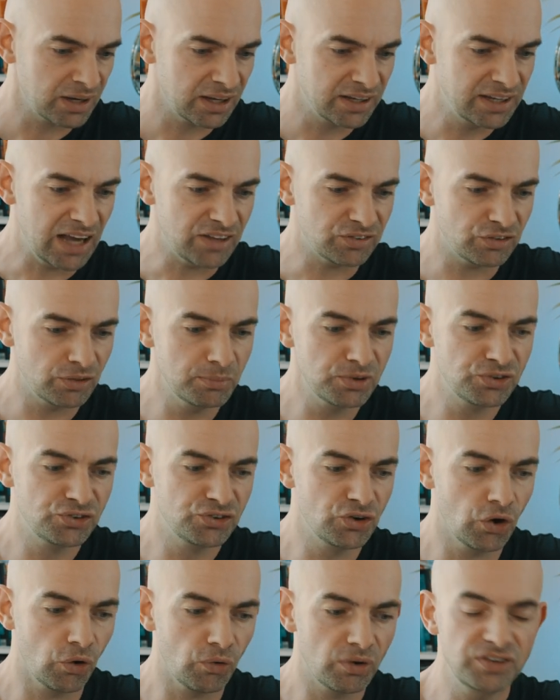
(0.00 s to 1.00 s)
gets the
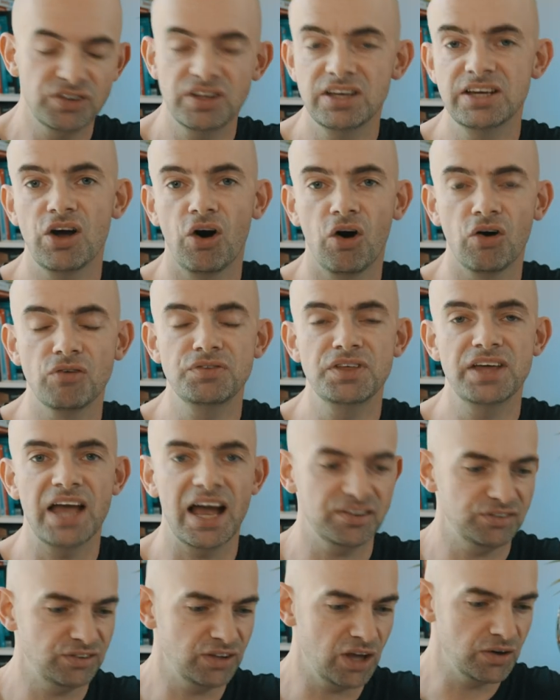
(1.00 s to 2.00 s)
majority of the
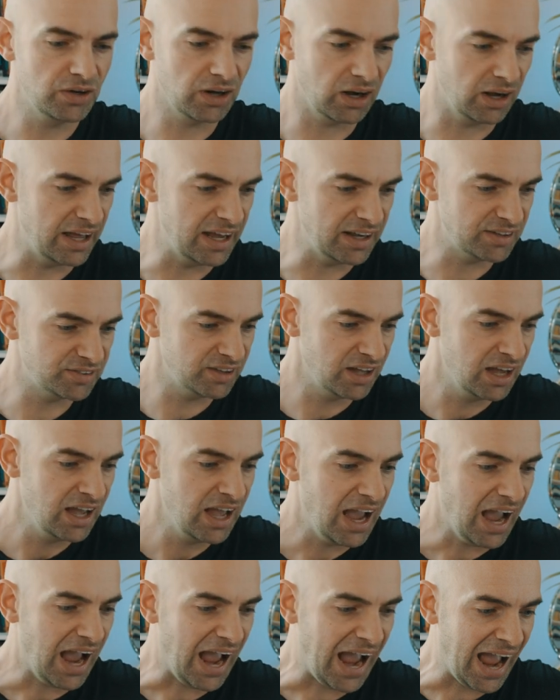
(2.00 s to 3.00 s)
SEO clicks
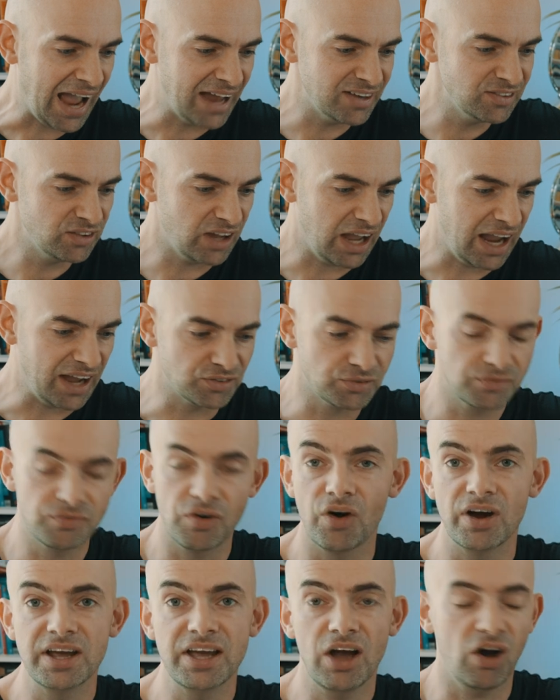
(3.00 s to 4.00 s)
and has
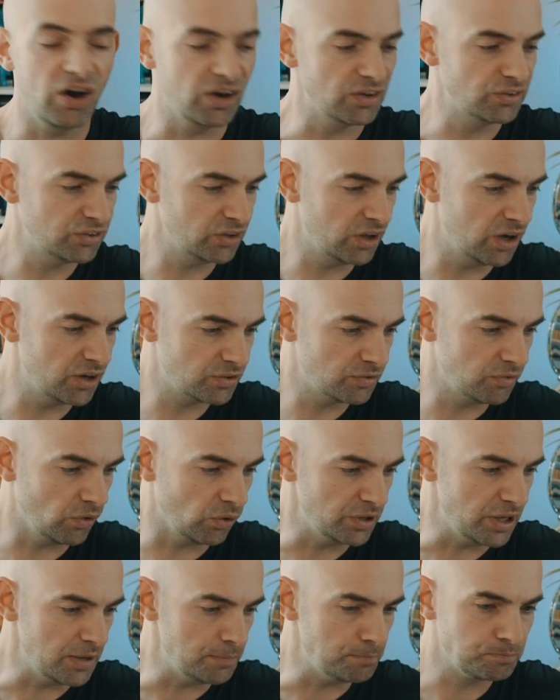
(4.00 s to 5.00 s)
very high search
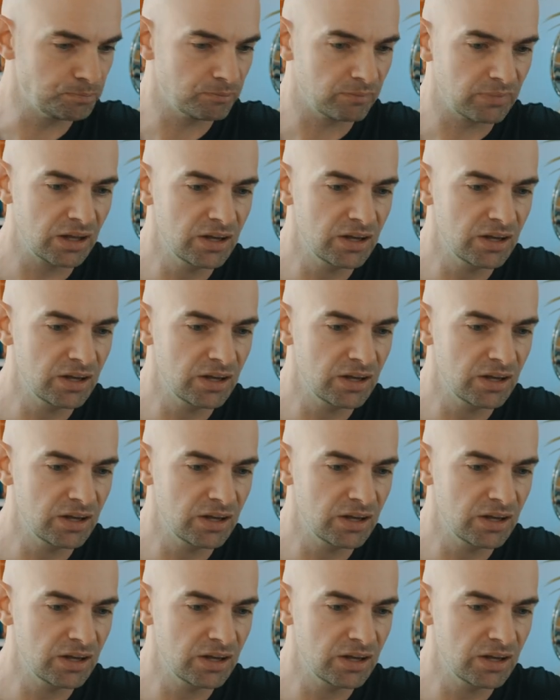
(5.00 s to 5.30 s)
volume.